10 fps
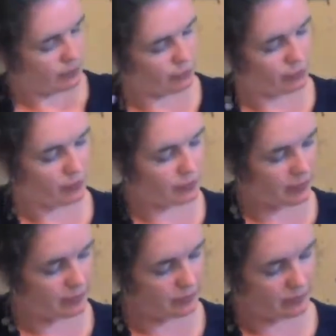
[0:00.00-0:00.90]

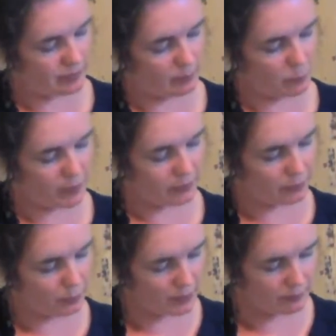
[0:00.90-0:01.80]
structures in which
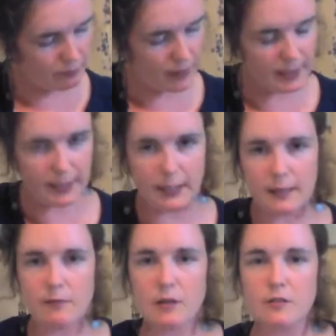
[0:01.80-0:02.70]
we can write
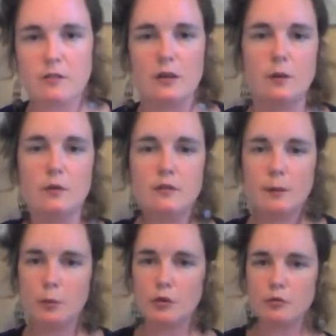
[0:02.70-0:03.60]
lyrics to,
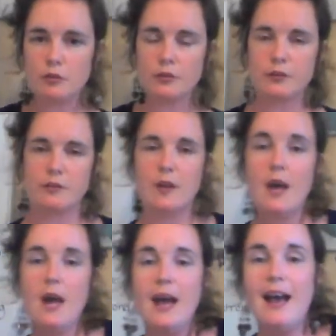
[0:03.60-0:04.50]
simple structures.
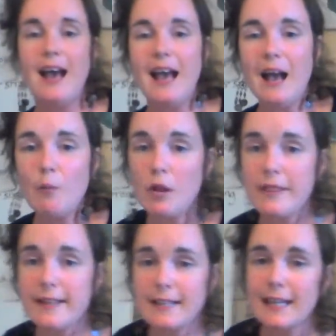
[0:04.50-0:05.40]
And one
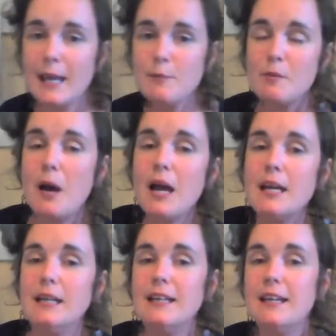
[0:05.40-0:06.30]
thing that came to
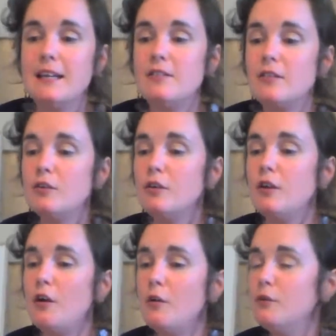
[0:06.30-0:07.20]
mind is good
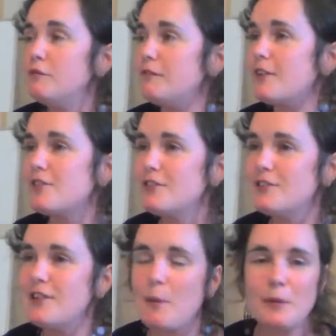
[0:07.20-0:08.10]
old-fashioned
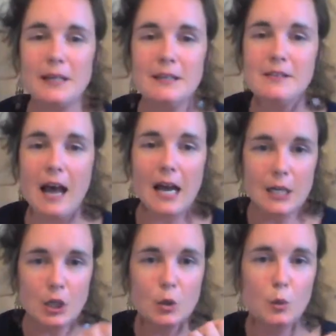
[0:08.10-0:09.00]
Japanese
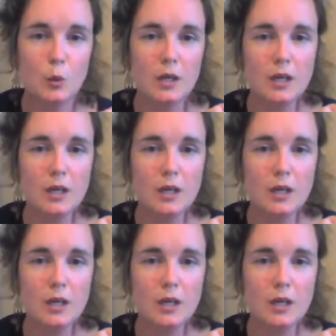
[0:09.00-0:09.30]
haiku.